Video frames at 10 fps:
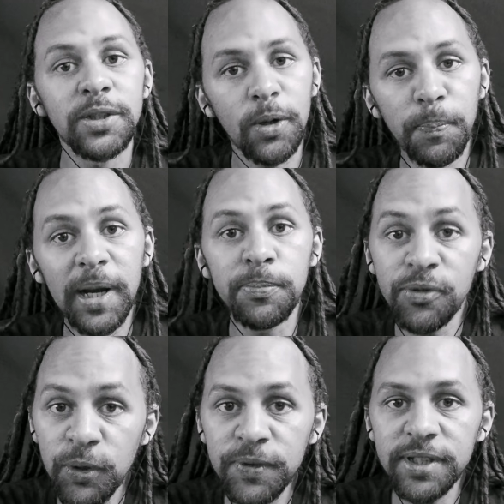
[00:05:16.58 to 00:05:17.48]
So I'd better
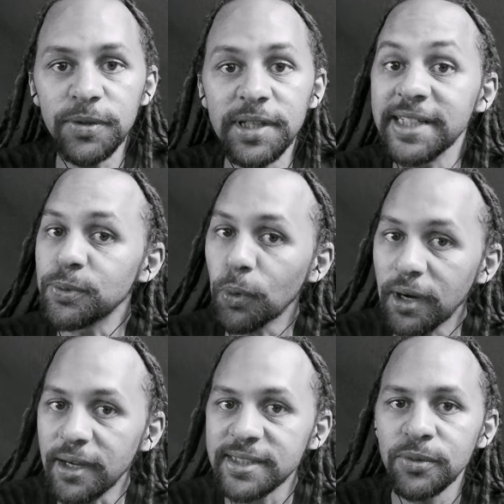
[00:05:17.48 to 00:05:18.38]
prove to you that this
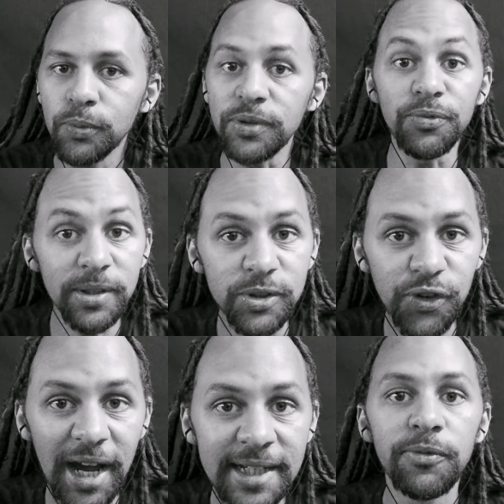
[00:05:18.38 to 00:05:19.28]
works with real
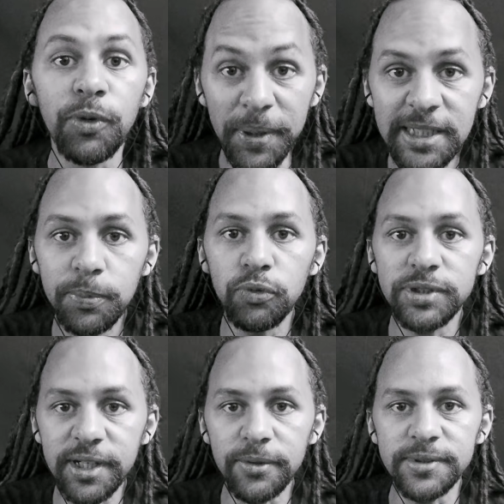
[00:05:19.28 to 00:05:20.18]
tracks, repeatable
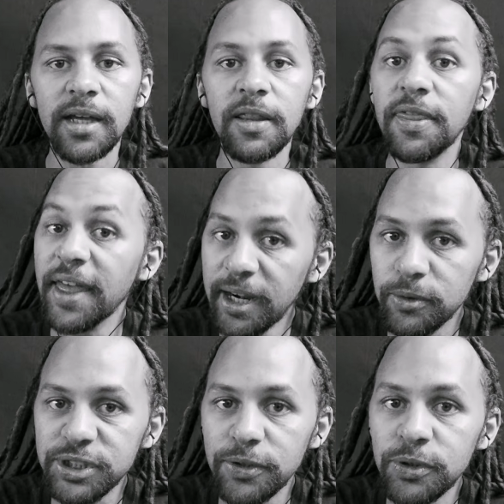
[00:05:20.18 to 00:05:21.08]
results. Then
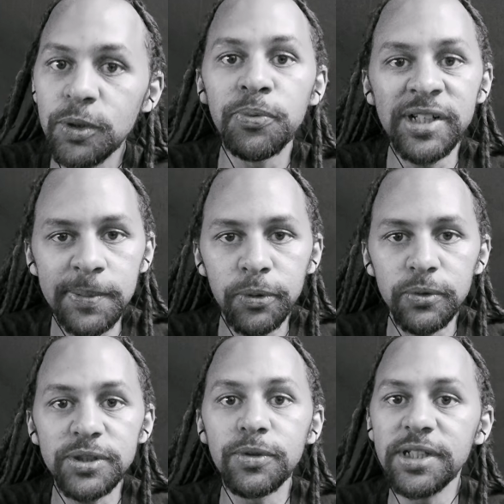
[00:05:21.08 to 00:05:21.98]
I'll show you the
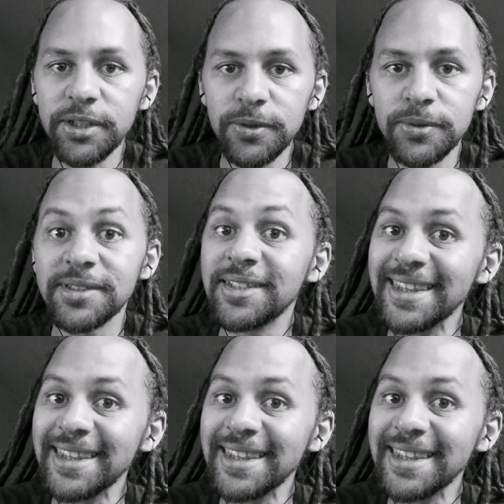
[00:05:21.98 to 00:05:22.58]
principles you can use